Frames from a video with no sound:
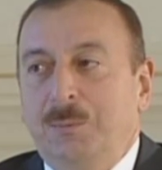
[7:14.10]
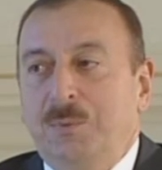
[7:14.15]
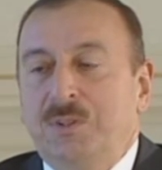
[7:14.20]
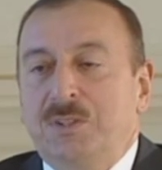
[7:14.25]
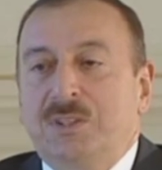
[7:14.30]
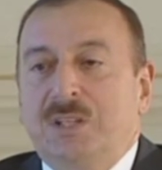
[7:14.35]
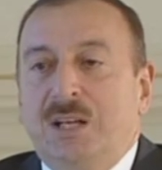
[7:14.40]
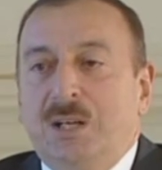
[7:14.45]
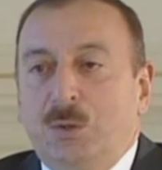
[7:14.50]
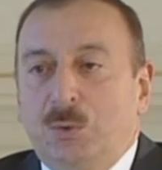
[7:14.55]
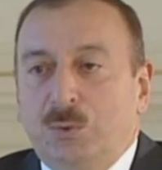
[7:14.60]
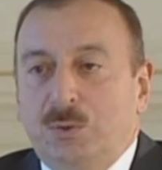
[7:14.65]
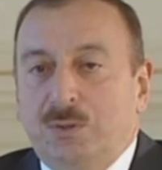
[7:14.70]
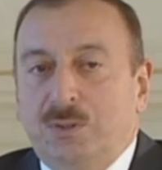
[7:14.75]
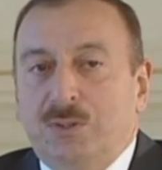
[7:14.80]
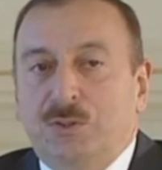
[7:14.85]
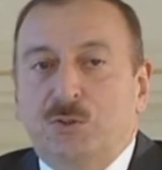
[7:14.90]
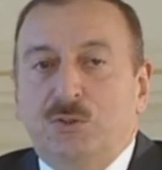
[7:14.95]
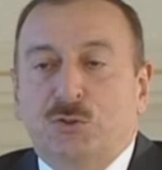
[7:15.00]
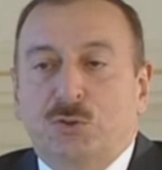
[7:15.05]

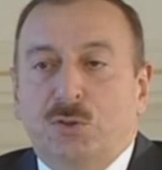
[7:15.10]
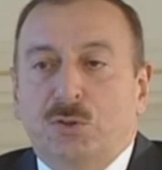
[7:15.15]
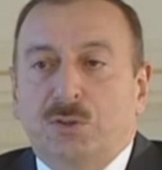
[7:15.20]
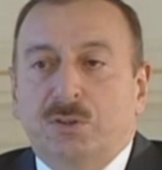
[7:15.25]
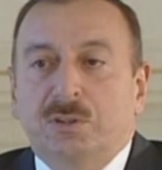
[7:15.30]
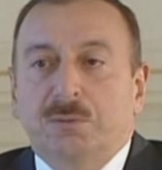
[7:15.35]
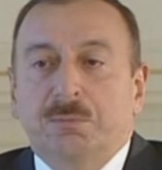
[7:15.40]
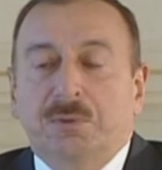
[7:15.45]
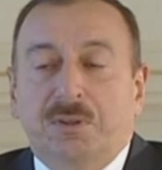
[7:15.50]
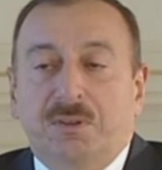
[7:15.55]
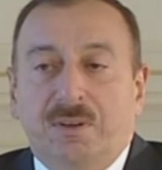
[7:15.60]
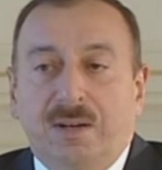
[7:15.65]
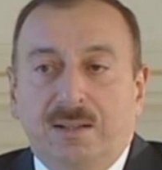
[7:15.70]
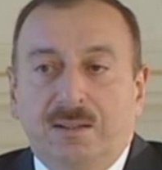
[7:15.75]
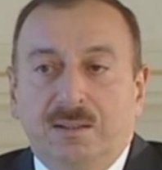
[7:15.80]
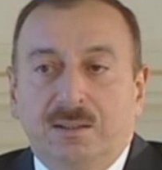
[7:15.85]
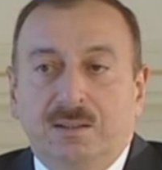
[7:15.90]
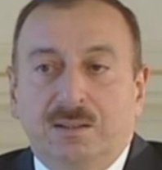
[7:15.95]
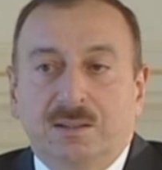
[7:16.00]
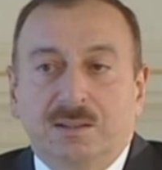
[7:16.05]
Without strong
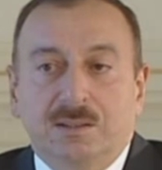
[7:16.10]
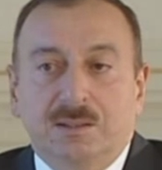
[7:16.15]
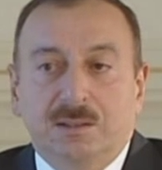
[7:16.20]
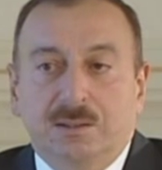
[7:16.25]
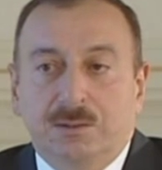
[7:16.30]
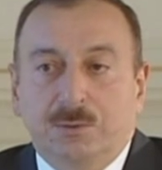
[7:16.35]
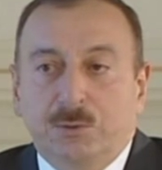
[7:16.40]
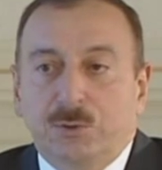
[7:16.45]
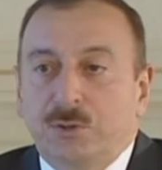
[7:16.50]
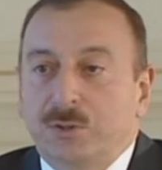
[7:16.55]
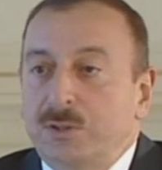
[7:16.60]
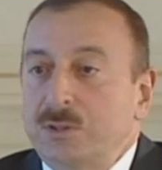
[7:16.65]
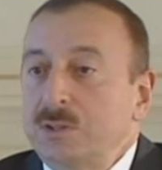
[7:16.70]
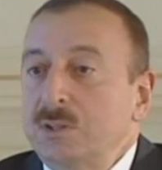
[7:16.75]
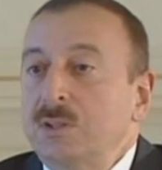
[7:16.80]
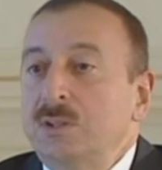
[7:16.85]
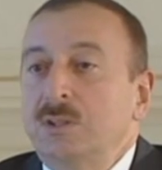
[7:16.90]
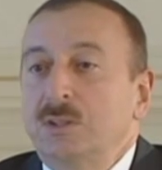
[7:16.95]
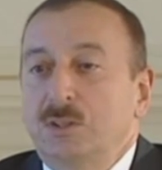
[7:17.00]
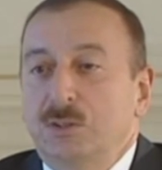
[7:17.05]
democratic
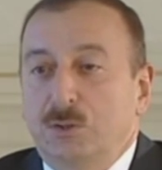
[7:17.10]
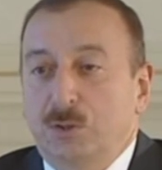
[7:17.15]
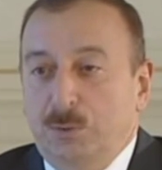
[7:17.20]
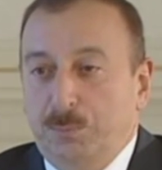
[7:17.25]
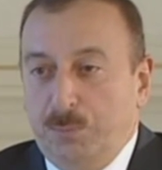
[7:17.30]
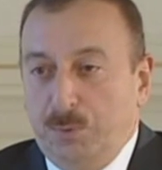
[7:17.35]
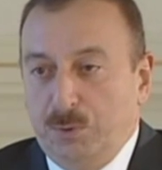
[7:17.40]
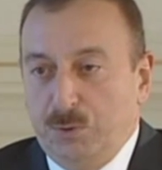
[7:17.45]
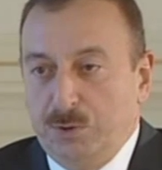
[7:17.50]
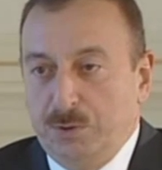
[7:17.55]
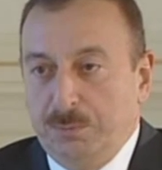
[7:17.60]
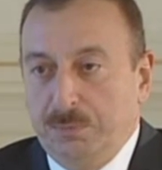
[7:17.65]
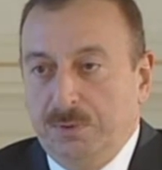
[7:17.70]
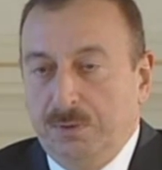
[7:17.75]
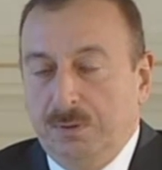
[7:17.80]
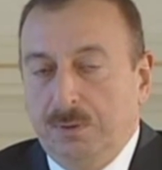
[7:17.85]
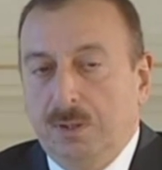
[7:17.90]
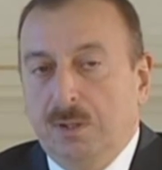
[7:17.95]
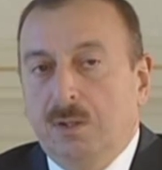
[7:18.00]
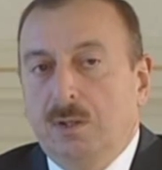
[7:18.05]
institutions, it is not
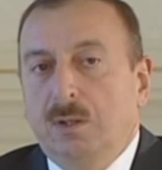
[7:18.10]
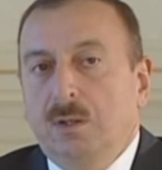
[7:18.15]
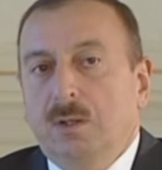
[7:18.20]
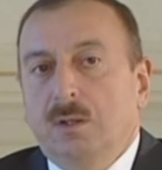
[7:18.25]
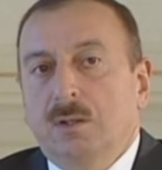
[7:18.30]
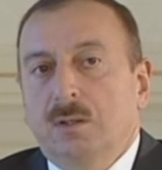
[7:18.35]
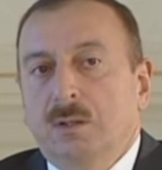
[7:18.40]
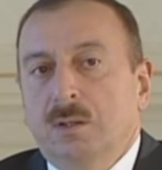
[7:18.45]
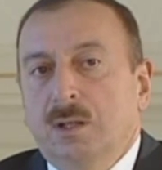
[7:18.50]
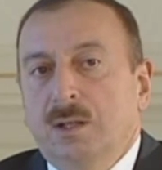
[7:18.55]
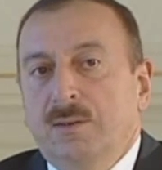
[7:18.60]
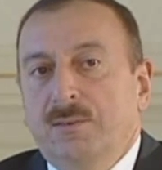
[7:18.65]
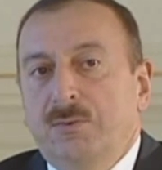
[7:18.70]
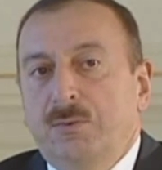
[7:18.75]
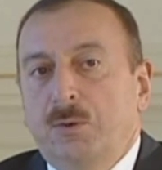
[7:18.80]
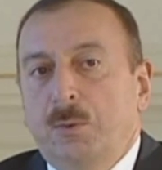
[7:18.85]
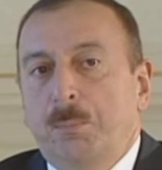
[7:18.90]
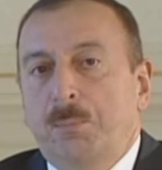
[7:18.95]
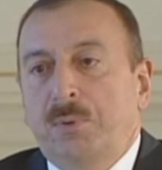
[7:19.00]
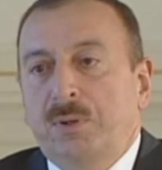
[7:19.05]
possible.
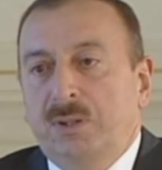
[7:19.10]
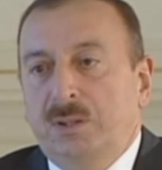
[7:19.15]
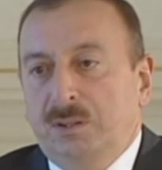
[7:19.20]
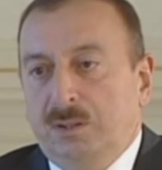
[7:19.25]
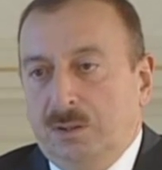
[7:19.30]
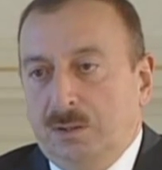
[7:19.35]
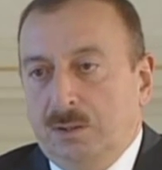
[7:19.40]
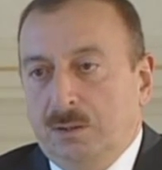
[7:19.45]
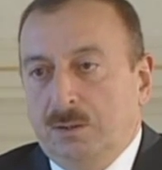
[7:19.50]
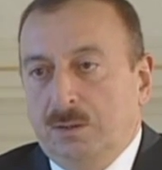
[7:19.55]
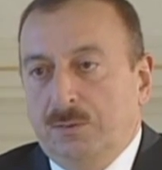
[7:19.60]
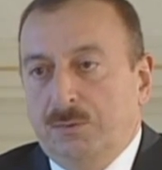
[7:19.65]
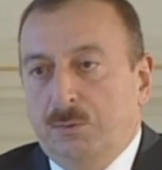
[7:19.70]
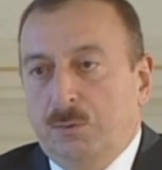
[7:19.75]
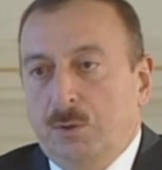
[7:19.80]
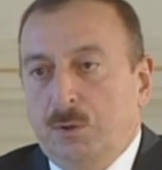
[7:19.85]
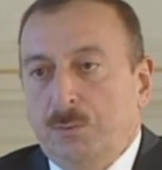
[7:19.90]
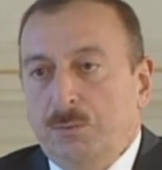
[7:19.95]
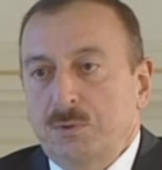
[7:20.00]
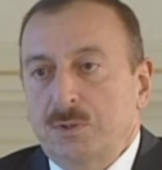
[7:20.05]
Therefore, political
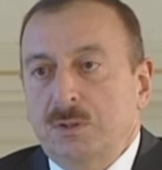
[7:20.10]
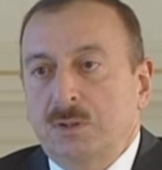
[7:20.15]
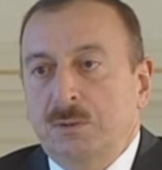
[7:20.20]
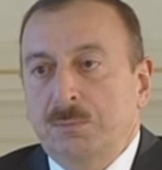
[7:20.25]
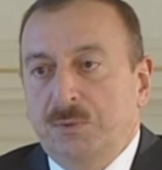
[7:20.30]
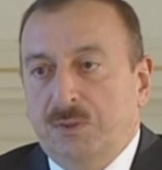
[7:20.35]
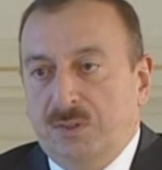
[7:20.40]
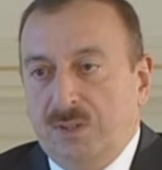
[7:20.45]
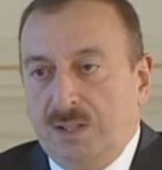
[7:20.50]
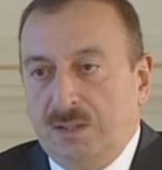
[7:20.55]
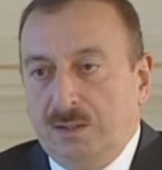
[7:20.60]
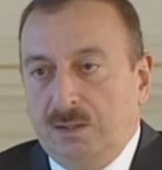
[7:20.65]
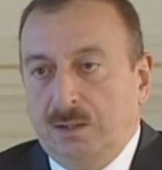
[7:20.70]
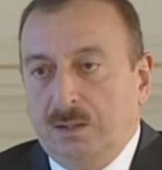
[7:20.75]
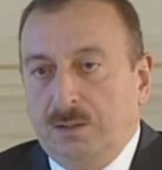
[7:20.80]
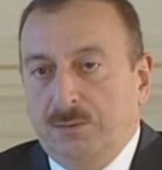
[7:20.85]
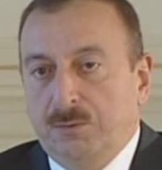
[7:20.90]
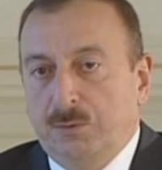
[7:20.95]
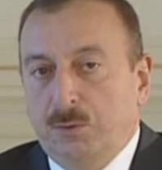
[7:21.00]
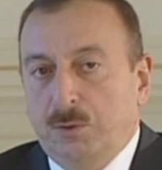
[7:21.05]
reforms,
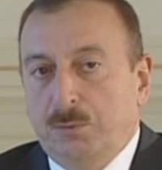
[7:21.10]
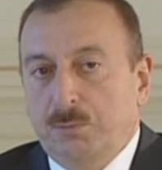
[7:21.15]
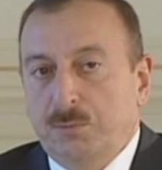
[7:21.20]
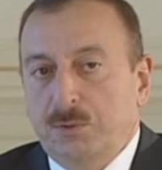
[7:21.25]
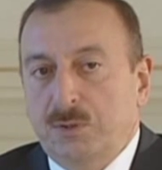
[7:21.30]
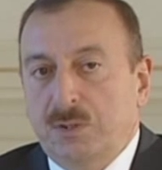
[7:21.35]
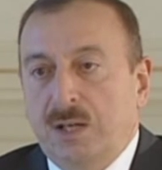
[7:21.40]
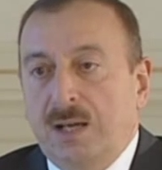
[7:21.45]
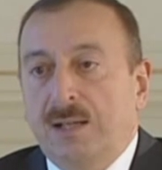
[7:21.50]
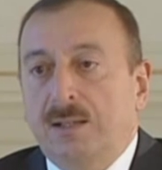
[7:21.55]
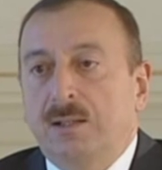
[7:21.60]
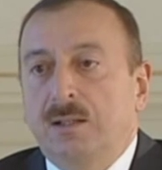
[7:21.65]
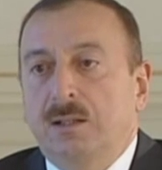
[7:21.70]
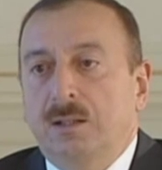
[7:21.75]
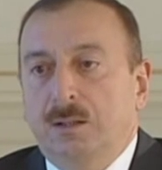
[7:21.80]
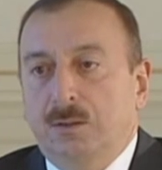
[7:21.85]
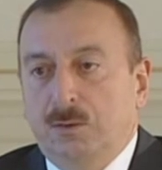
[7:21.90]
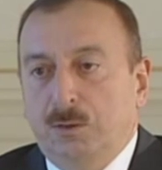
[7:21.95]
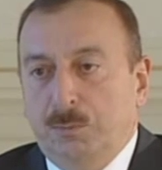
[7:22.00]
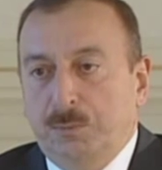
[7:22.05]
democratic reforms, and
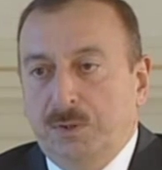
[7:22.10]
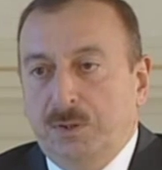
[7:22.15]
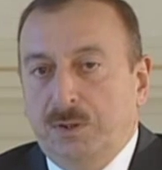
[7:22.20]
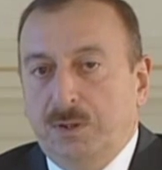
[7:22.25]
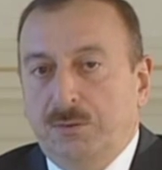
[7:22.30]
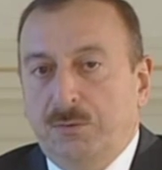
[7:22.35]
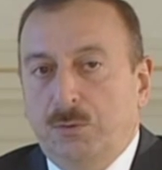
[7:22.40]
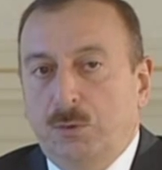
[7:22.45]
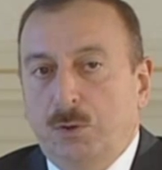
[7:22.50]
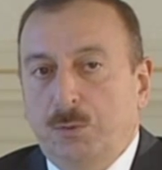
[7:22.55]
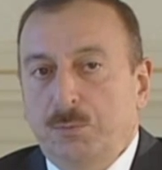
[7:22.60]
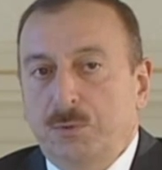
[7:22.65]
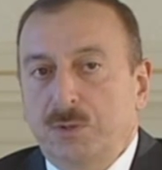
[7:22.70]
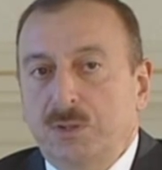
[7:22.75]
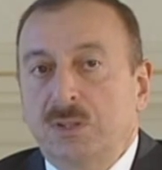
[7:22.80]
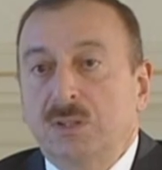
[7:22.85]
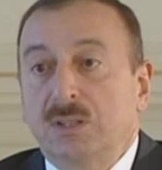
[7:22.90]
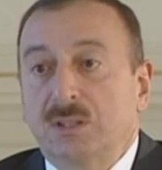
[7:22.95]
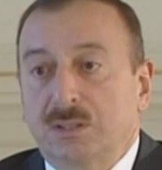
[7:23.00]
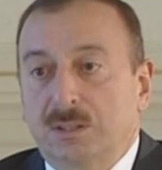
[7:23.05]
economic
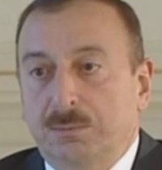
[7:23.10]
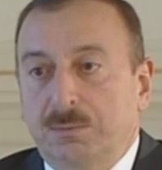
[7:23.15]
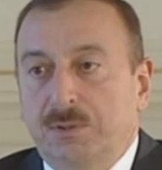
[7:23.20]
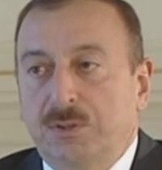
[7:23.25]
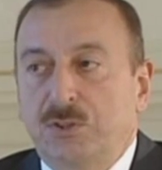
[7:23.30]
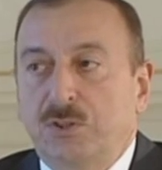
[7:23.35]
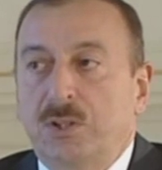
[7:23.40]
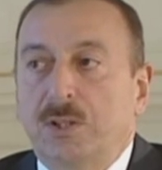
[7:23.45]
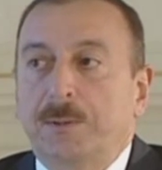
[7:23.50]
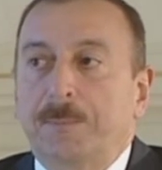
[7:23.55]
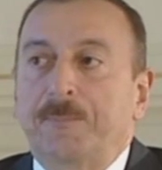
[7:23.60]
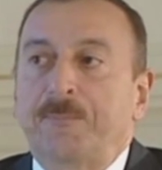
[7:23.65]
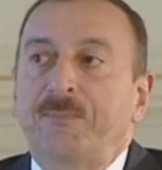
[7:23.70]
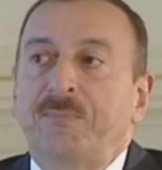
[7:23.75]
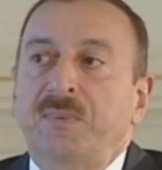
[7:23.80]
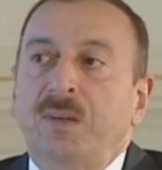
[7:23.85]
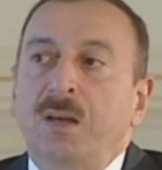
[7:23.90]
reforms in Azerbaijan